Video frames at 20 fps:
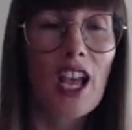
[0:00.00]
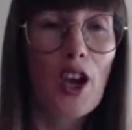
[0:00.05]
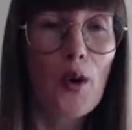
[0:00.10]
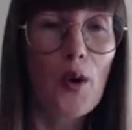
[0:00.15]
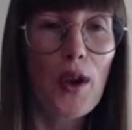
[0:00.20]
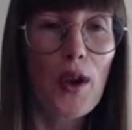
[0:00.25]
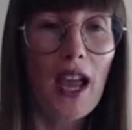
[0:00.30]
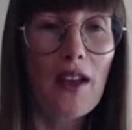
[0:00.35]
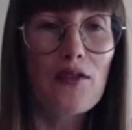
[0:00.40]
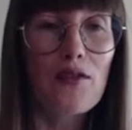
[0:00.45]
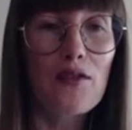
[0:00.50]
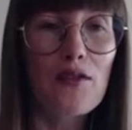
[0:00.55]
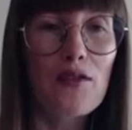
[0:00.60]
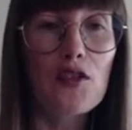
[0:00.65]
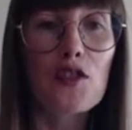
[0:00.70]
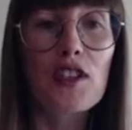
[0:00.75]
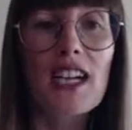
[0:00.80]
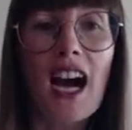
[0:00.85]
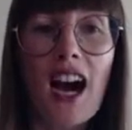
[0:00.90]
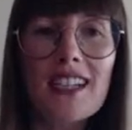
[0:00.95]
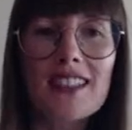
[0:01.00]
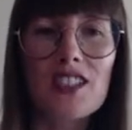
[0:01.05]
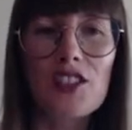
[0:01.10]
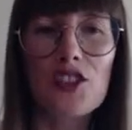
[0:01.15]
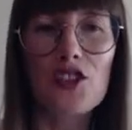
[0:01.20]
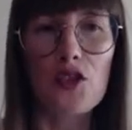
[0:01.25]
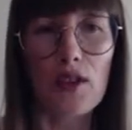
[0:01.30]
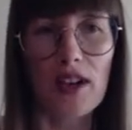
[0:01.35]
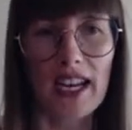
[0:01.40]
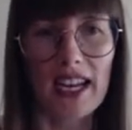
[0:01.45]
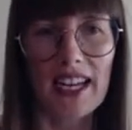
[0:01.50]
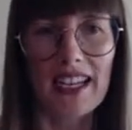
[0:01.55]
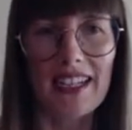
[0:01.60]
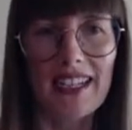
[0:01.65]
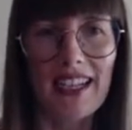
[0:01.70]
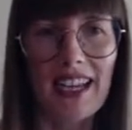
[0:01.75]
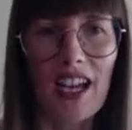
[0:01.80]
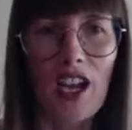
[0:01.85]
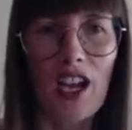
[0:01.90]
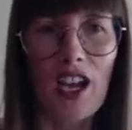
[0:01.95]
we have to guide and
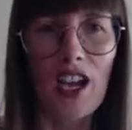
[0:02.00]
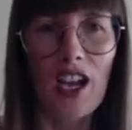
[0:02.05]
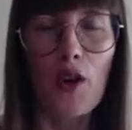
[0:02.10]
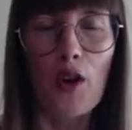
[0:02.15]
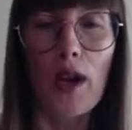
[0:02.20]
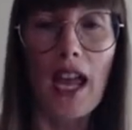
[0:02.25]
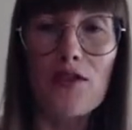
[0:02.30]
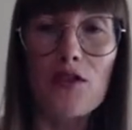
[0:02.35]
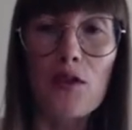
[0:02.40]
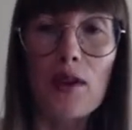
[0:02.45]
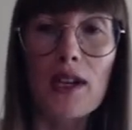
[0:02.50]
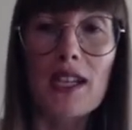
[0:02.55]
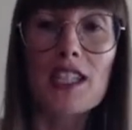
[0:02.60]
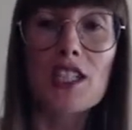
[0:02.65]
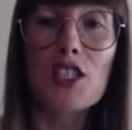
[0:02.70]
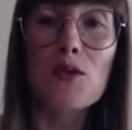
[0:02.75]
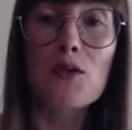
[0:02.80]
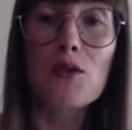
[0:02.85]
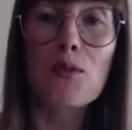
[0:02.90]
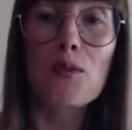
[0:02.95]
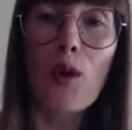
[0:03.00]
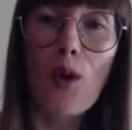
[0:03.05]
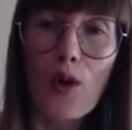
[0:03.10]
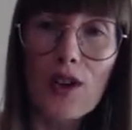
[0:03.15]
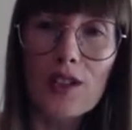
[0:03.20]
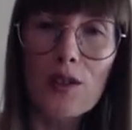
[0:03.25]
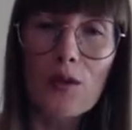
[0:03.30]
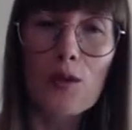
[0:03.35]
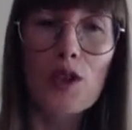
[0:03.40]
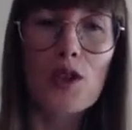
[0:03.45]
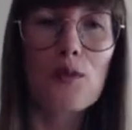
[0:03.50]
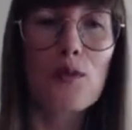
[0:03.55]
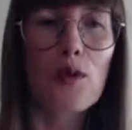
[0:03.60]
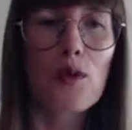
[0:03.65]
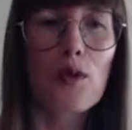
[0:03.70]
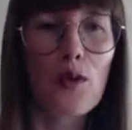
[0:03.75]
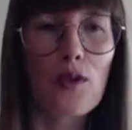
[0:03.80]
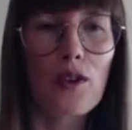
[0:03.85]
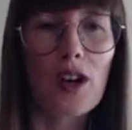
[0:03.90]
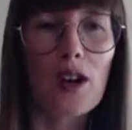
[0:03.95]
train, we have to explore the work
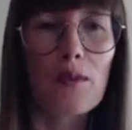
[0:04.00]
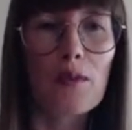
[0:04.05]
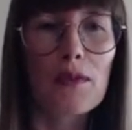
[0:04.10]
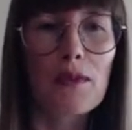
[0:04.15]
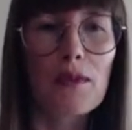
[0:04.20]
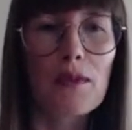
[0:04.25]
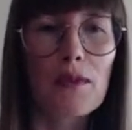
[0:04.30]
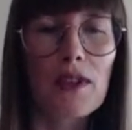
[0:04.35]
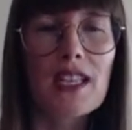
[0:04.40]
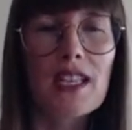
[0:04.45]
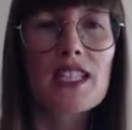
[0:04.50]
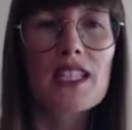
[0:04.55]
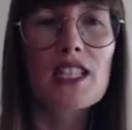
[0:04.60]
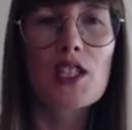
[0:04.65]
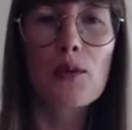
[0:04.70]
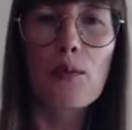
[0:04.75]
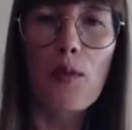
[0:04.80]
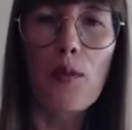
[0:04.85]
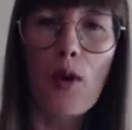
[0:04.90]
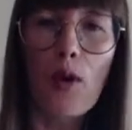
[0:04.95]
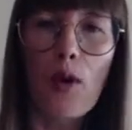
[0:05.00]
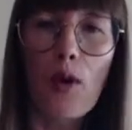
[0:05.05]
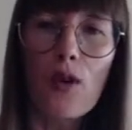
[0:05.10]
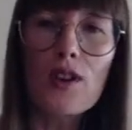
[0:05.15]
program, support the